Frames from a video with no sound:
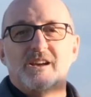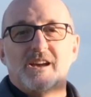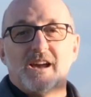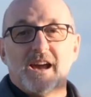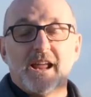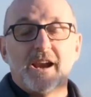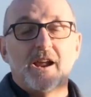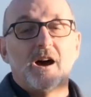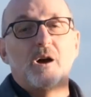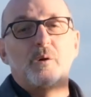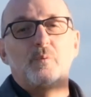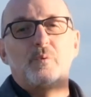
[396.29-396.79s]

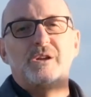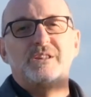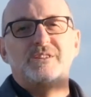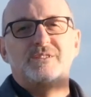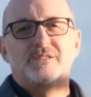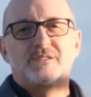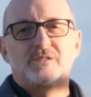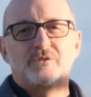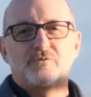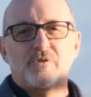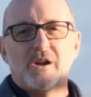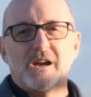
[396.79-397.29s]
and I went
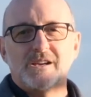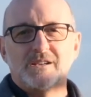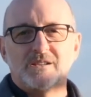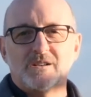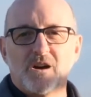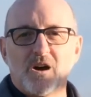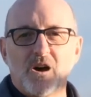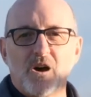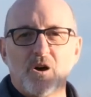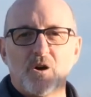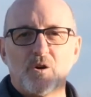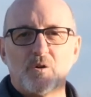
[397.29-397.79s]
straight
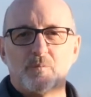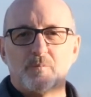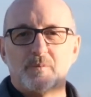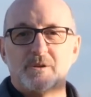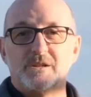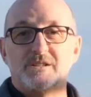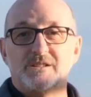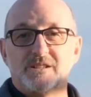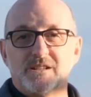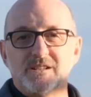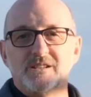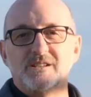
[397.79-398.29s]
home
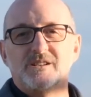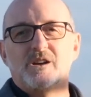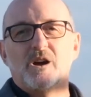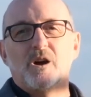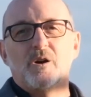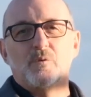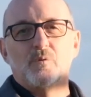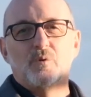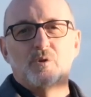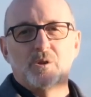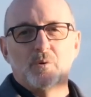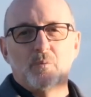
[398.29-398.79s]
and didn't
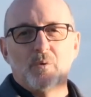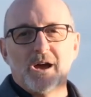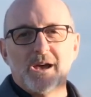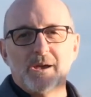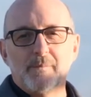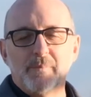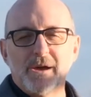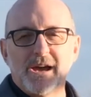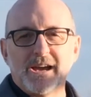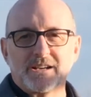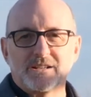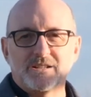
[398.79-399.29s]
go all the way
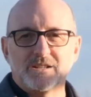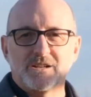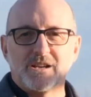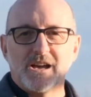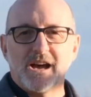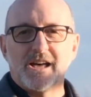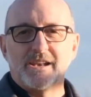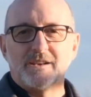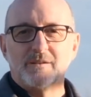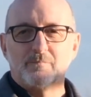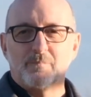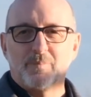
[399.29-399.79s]
back to
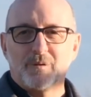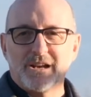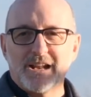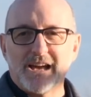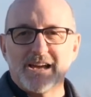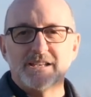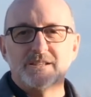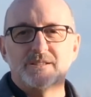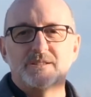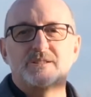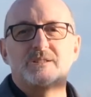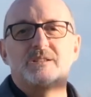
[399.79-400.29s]
Garden
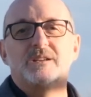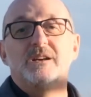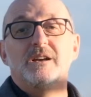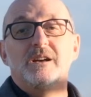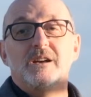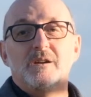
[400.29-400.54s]
Place.